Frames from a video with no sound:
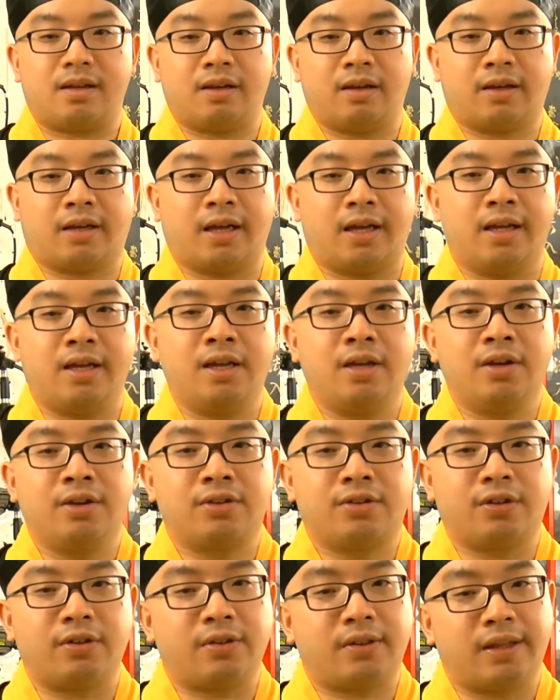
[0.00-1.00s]
Okay?
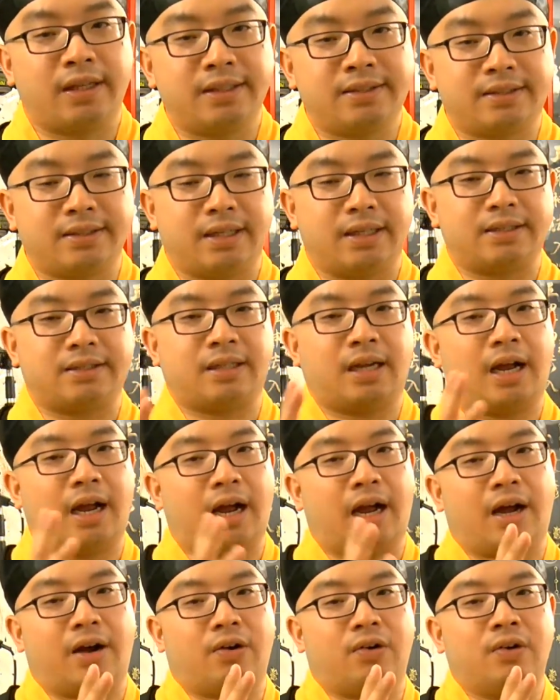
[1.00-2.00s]
So this is
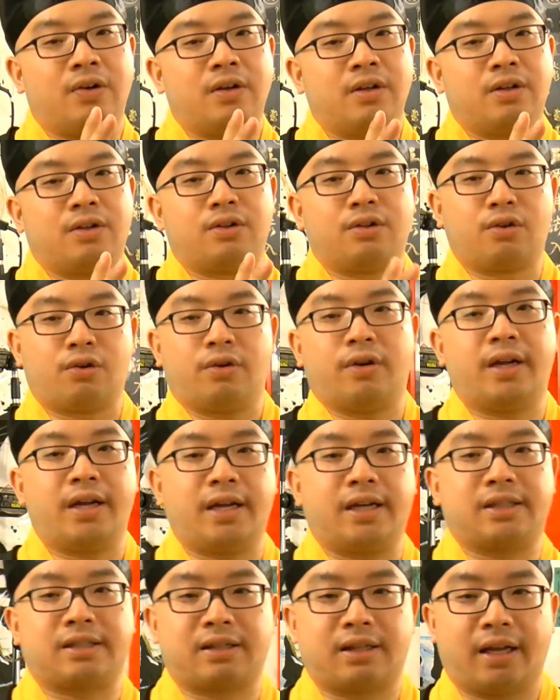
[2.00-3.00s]
how learning
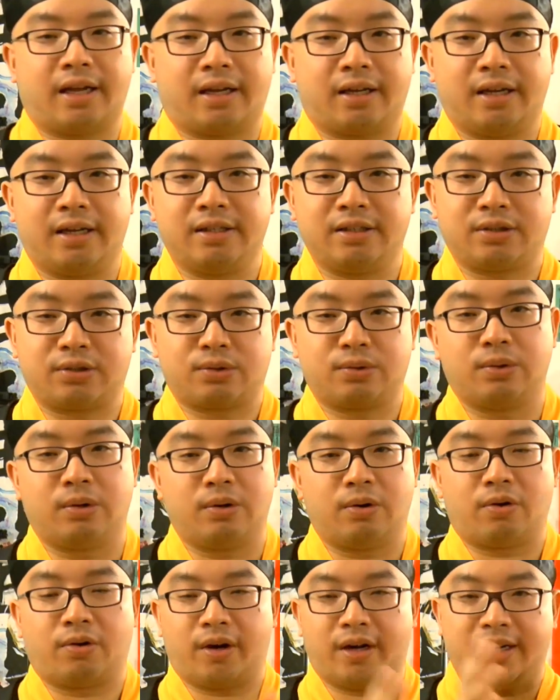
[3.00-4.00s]
is like in school
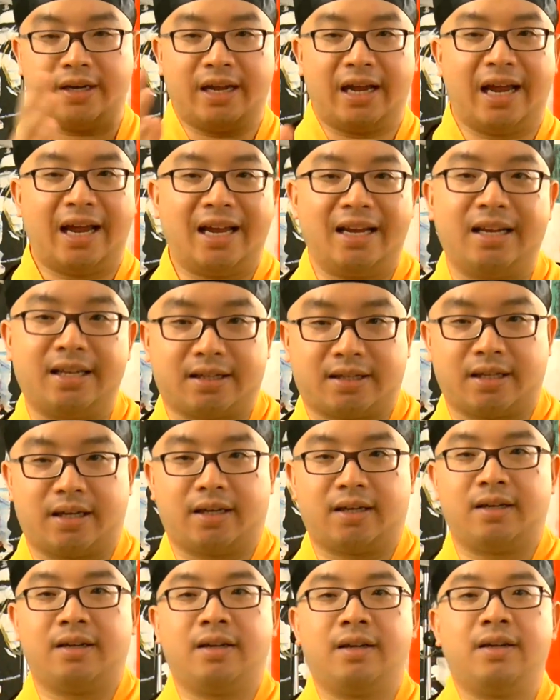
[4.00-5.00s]
or in
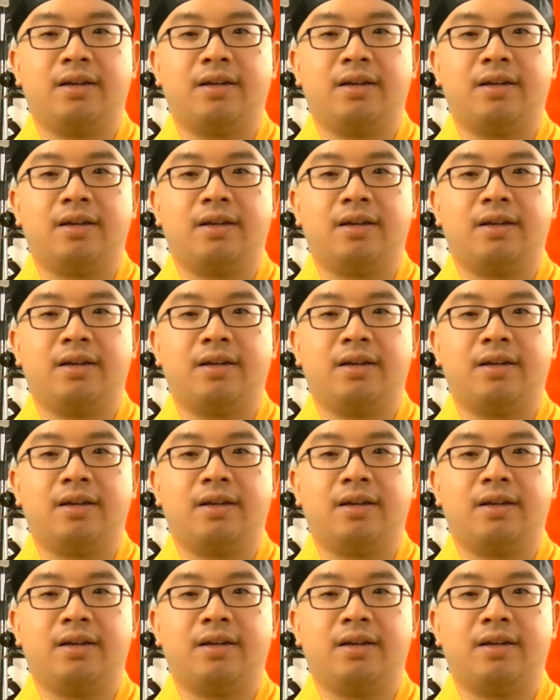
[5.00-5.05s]
anything.